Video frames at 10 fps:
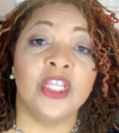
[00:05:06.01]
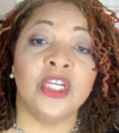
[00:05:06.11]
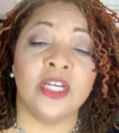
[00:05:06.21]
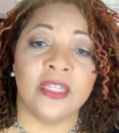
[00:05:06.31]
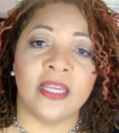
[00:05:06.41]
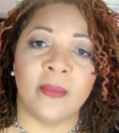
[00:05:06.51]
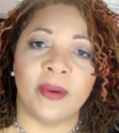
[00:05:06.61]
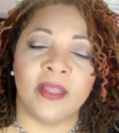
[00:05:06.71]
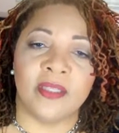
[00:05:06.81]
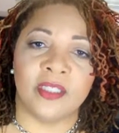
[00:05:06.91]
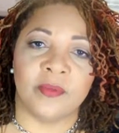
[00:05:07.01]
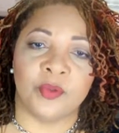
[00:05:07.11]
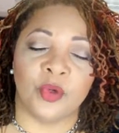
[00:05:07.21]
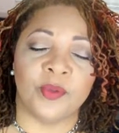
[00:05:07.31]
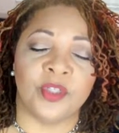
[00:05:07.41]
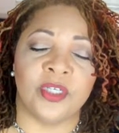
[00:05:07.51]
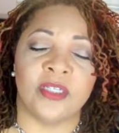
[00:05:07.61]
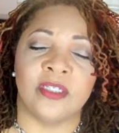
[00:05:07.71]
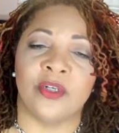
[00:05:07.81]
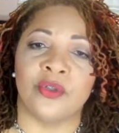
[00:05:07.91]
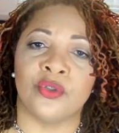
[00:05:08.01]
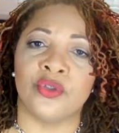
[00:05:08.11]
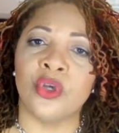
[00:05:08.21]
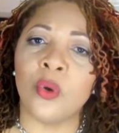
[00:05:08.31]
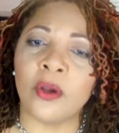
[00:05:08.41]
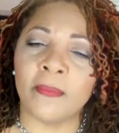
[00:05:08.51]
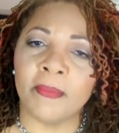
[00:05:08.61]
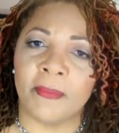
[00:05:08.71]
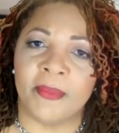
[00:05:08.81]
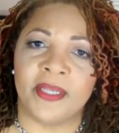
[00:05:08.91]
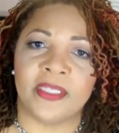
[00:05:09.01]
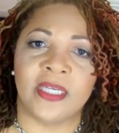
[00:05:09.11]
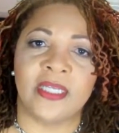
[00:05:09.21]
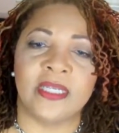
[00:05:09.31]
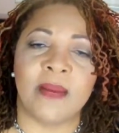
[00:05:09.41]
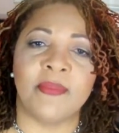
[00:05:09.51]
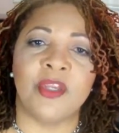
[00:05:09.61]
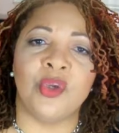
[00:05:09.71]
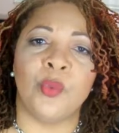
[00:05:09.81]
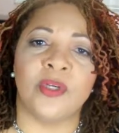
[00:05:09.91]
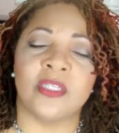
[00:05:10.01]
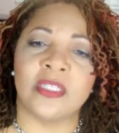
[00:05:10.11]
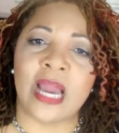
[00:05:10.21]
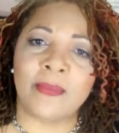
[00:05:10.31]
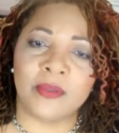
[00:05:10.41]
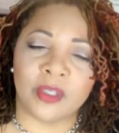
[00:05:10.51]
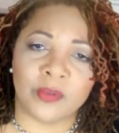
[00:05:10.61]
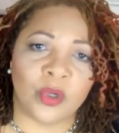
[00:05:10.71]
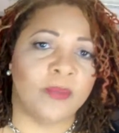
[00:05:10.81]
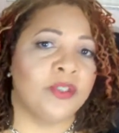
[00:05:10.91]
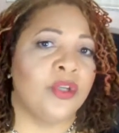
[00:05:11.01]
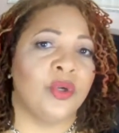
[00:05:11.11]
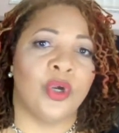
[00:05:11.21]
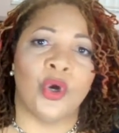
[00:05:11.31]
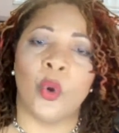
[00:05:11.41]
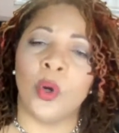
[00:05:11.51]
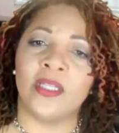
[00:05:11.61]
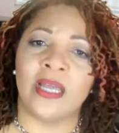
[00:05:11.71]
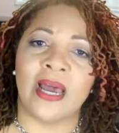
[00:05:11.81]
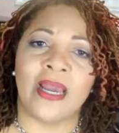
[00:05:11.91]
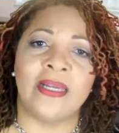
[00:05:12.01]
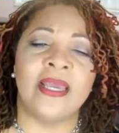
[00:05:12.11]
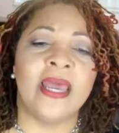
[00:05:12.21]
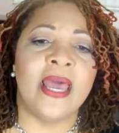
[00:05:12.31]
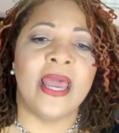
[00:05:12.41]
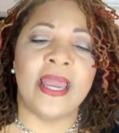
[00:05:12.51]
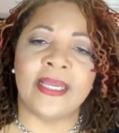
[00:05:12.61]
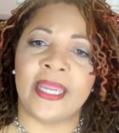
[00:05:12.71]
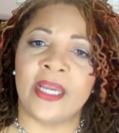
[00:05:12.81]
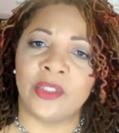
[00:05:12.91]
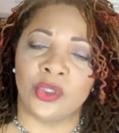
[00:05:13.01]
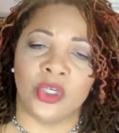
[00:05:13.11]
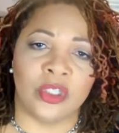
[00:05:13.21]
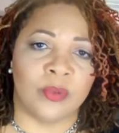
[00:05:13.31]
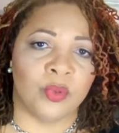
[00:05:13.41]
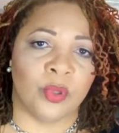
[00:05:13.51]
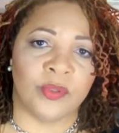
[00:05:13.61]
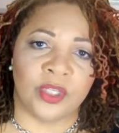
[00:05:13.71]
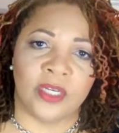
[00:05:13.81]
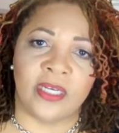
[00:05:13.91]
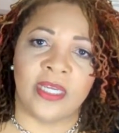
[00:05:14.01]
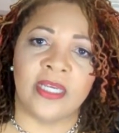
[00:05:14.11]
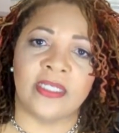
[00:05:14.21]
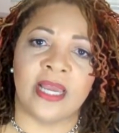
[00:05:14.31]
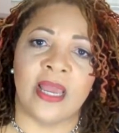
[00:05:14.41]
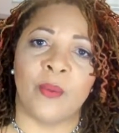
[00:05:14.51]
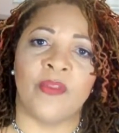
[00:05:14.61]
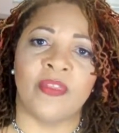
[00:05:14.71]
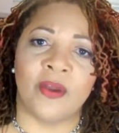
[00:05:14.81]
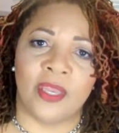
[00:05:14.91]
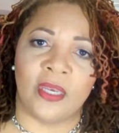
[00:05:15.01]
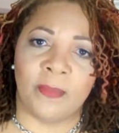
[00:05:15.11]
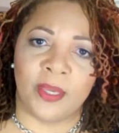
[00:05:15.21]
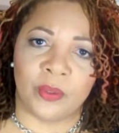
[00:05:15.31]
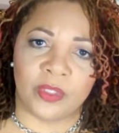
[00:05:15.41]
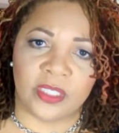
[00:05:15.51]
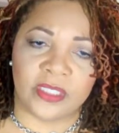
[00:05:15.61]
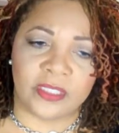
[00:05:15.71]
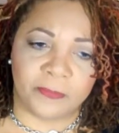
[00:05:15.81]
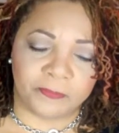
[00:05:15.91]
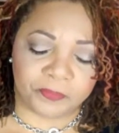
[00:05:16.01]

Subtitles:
The good thing about the subscription is there's no commitments. Anytime that you want to stop the subscription, you can go online and cancel your subscription at any time without any penalties.